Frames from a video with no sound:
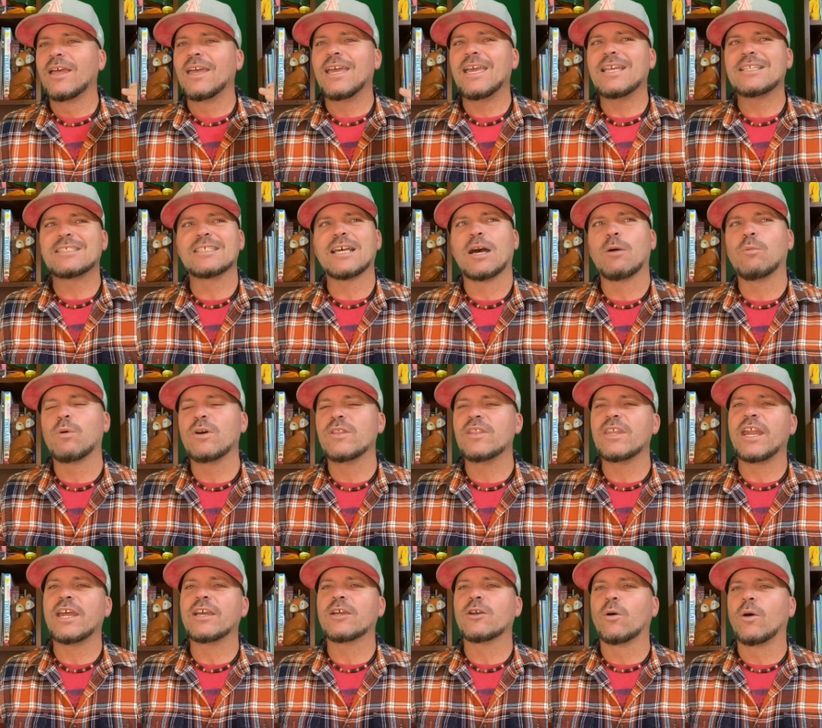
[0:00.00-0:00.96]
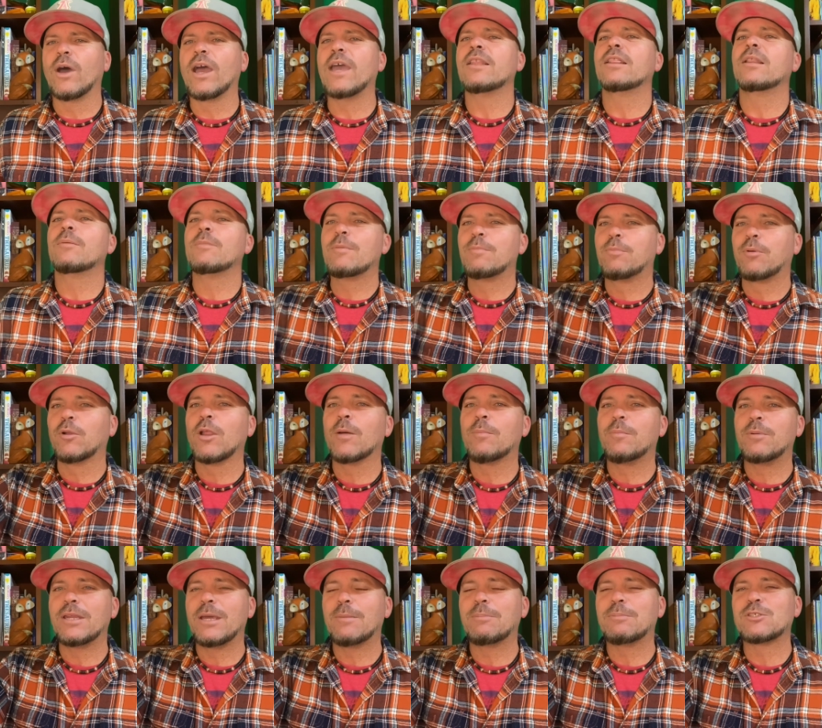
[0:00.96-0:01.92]
it's not one that I go, hey, let me pull
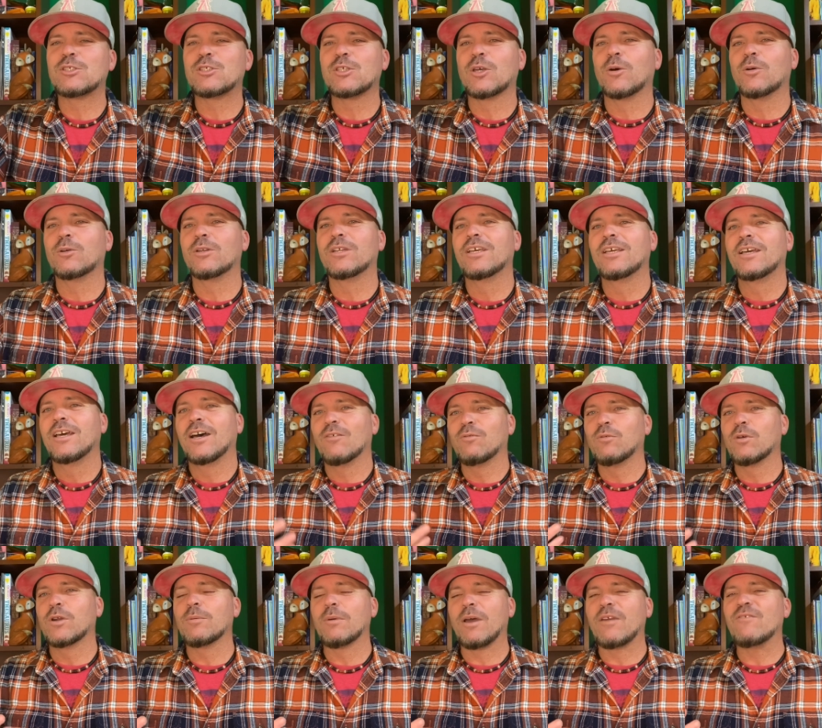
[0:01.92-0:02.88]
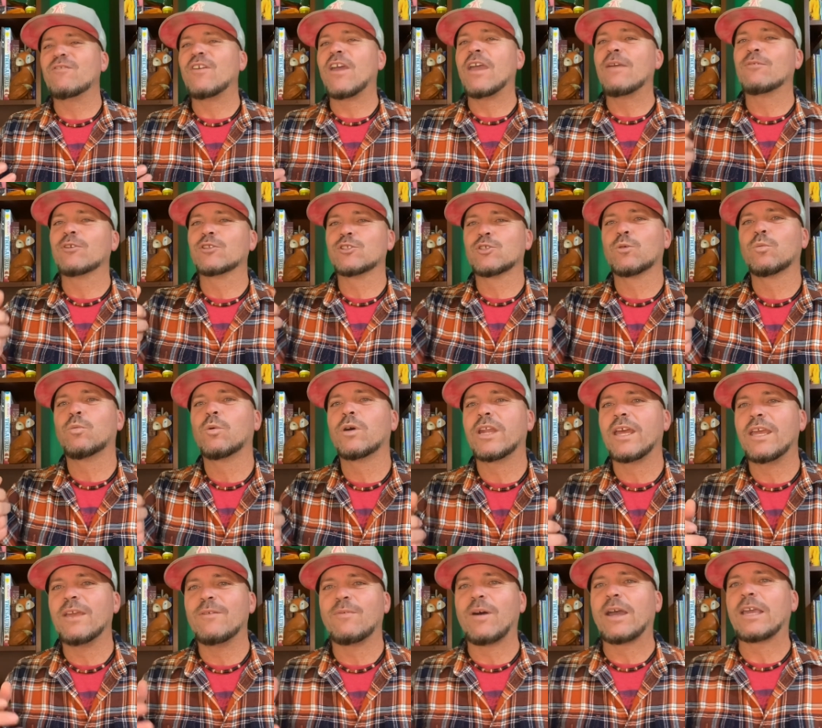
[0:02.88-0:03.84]
up an episode of one of my favorites, or one
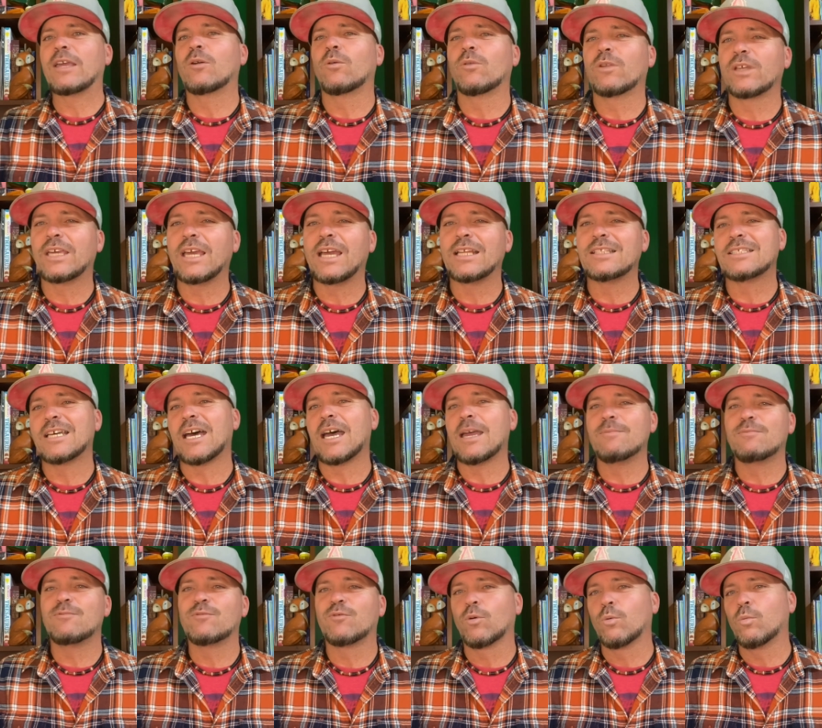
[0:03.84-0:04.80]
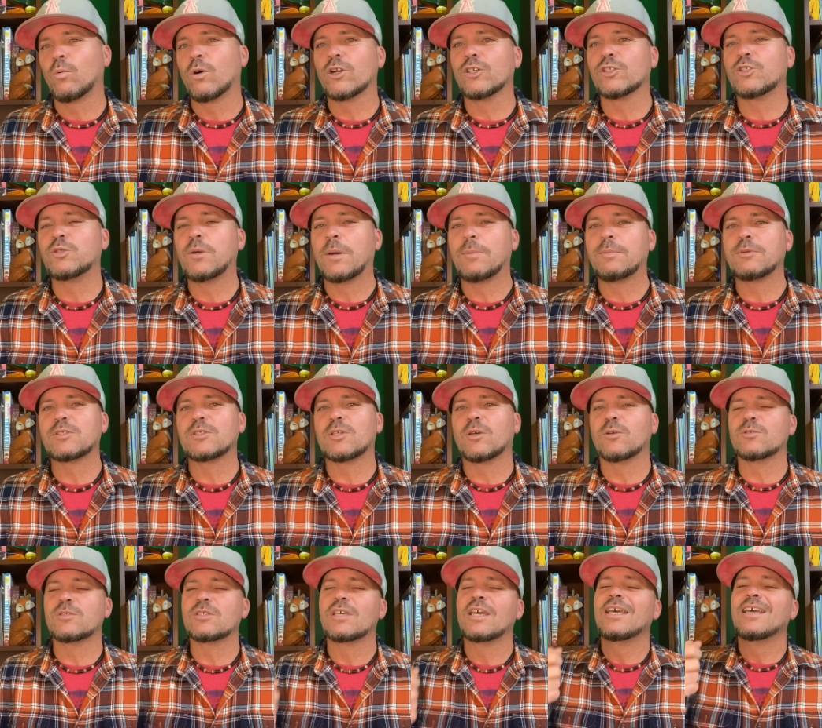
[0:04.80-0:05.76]
if I can only got time for one or two
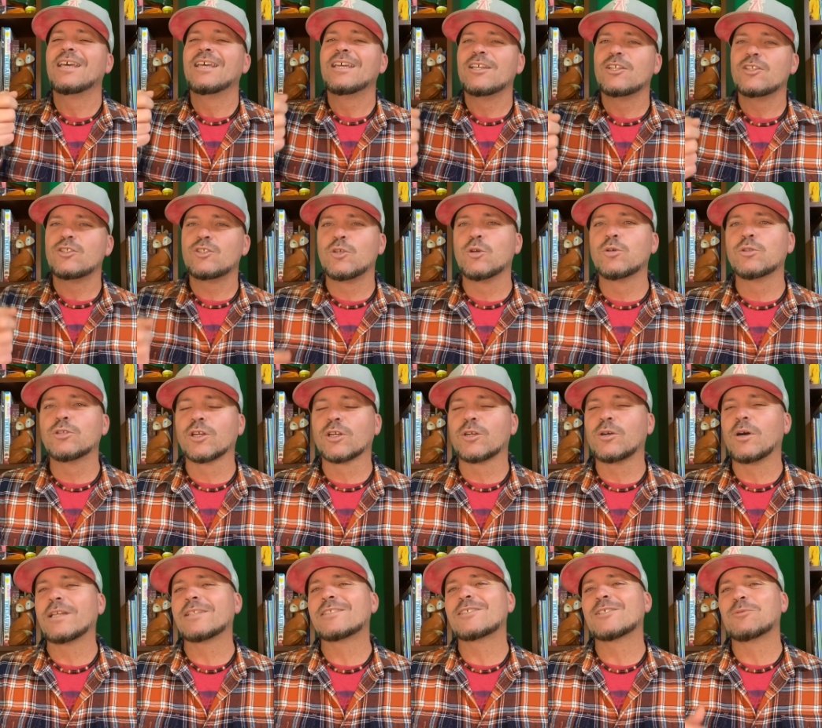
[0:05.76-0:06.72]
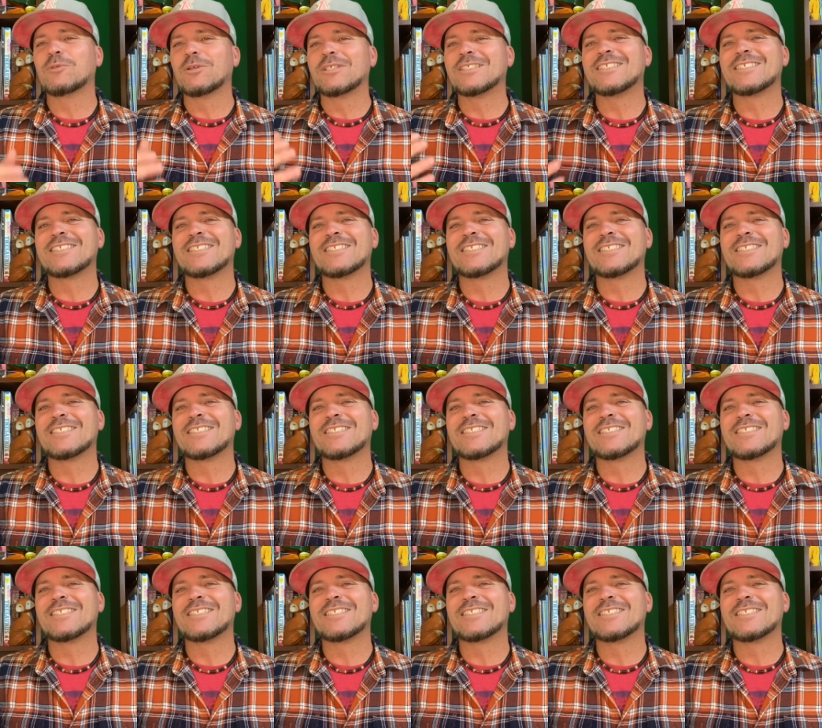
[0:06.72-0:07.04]
episodes. Tooth or Consequence